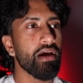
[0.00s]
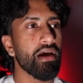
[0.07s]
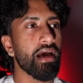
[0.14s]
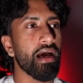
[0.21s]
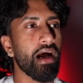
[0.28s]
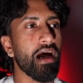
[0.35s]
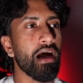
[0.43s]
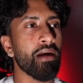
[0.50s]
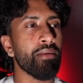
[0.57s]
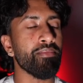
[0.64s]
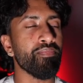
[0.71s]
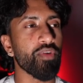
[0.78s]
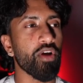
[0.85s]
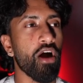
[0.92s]

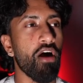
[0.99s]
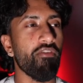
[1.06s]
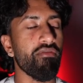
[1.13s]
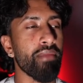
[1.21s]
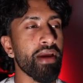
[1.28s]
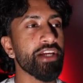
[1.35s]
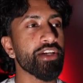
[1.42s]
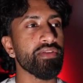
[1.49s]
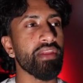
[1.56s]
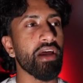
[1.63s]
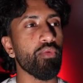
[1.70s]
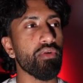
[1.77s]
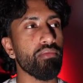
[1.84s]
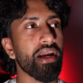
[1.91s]
confirmation
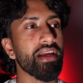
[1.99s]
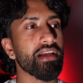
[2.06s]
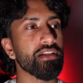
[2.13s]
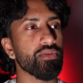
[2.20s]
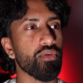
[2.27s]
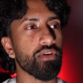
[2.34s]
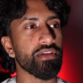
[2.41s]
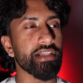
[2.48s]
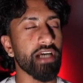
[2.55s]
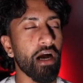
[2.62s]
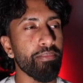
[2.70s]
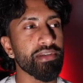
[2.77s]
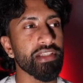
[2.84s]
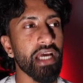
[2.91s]
that we're breaking towards the
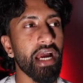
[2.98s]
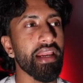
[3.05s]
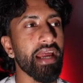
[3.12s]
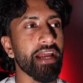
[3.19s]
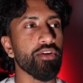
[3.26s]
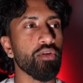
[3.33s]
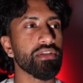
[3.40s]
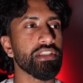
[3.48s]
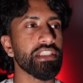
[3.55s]
upside. I don't see